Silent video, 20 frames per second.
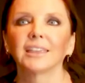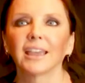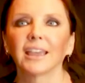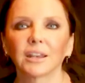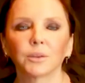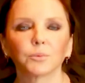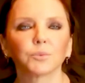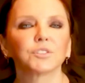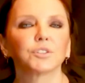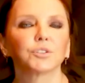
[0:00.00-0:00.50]

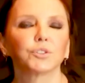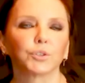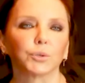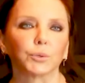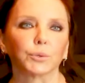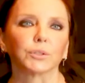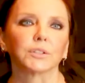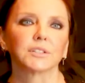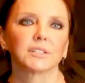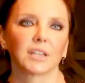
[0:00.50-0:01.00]
it was a
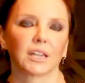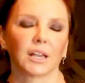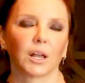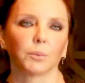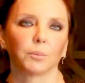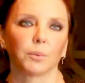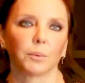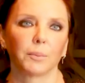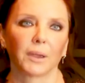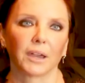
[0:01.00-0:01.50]
tool to
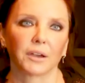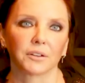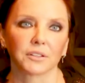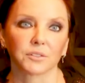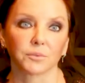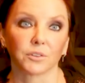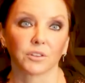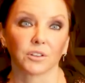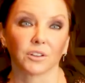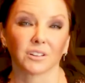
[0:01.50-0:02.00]
help
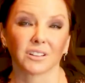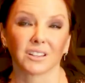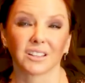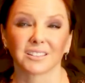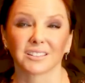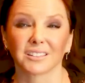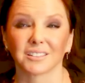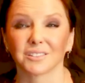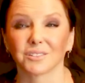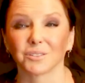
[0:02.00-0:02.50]
parents with young
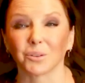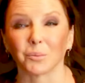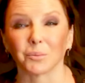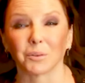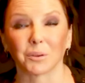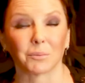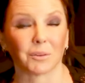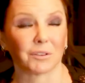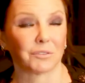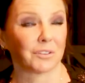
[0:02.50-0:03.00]
kids, because so
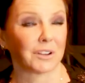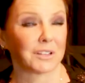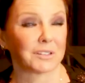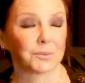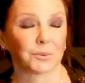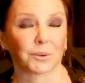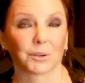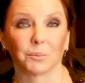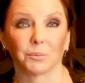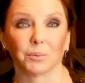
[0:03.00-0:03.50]
many of my
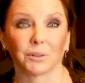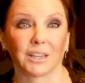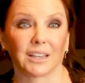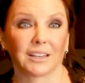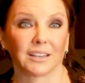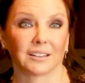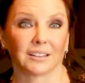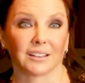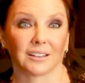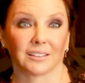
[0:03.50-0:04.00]
friends were
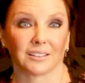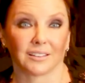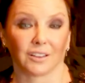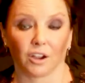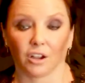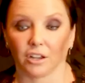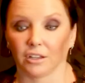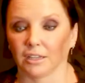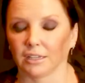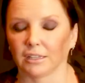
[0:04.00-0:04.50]
complaining that
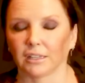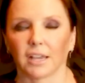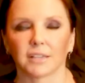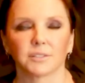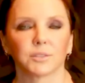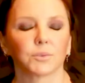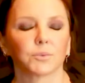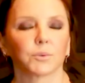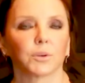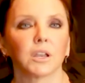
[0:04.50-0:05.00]
the online
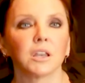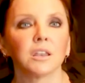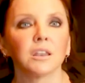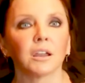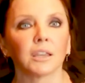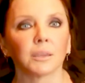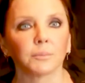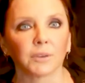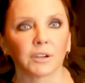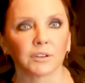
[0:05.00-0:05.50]
classes were a
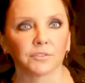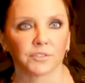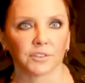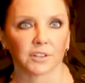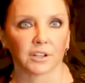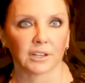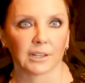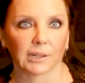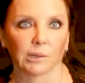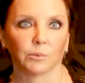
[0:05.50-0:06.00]
nightmare for
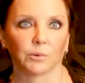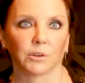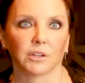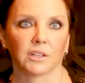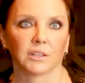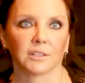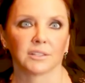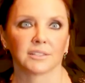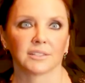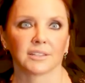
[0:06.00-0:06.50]
their little
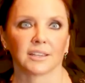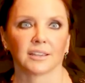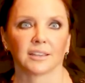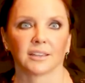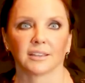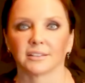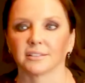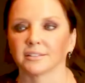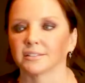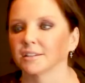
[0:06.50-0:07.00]
ones.
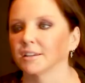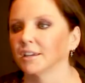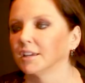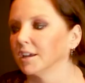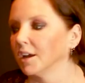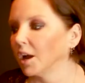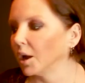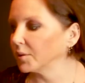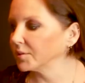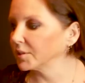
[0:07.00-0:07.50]
And
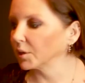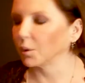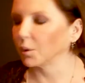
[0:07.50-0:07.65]
I was